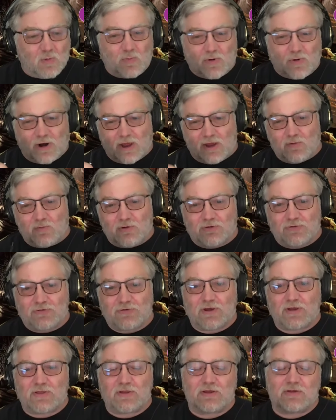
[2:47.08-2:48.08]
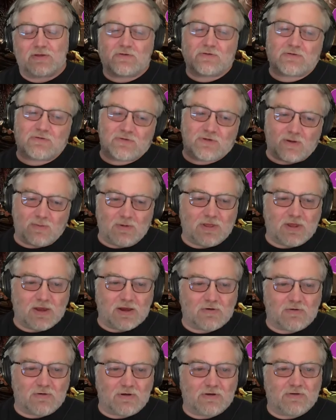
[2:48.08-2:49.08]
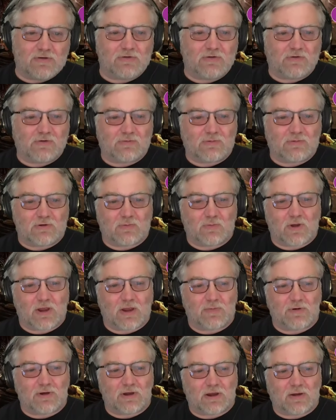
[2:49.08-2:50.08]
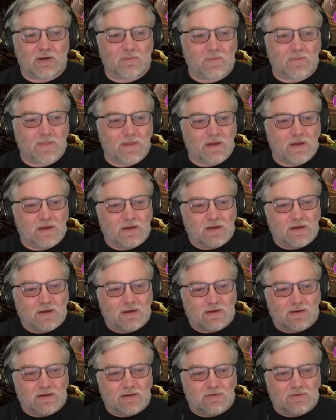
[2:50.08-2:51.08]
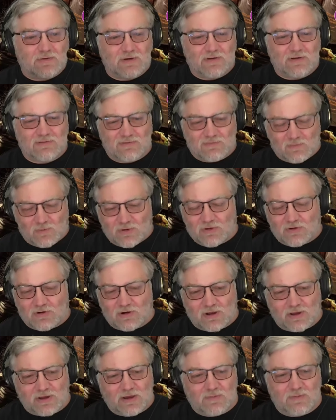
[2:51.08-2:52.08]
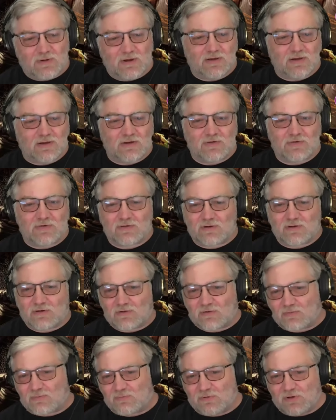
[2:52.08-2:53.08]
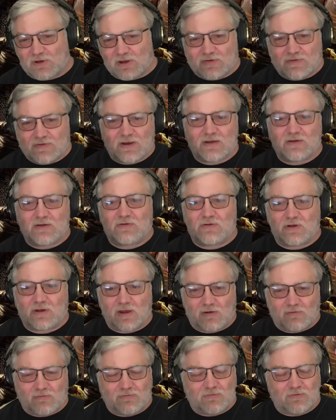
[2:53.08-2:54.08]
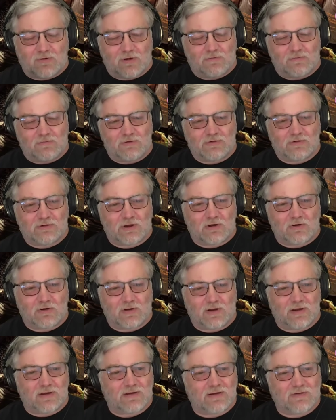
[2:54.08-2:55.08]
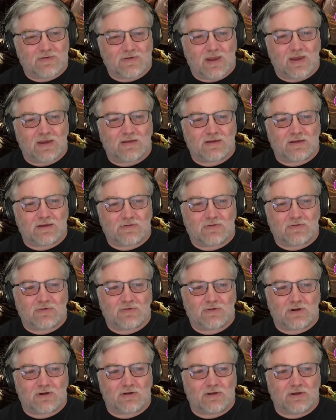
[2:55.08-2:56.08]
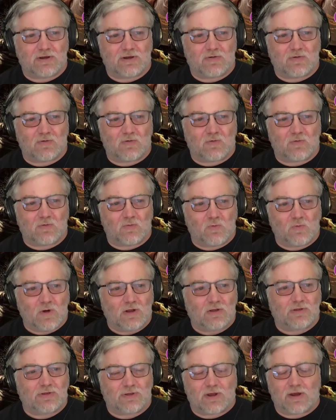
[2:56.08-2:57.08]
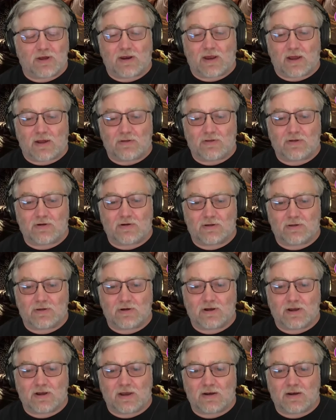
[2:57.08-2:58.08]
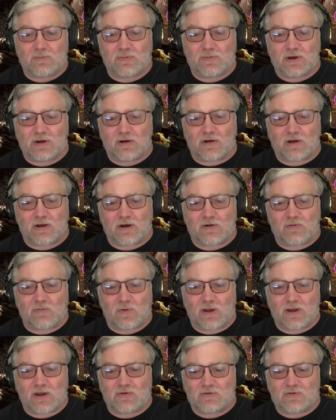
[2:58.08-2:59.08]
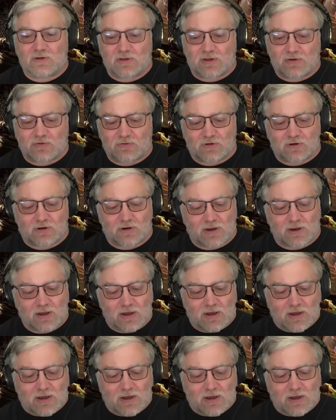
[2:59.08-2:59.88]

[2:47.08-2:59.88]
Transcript: but I will say that some of that criticism that's popping up is what they're claiming is is the intent of of the show is not necessarily well thought out. They're they're kind of picking on it in ways that they shouldn't.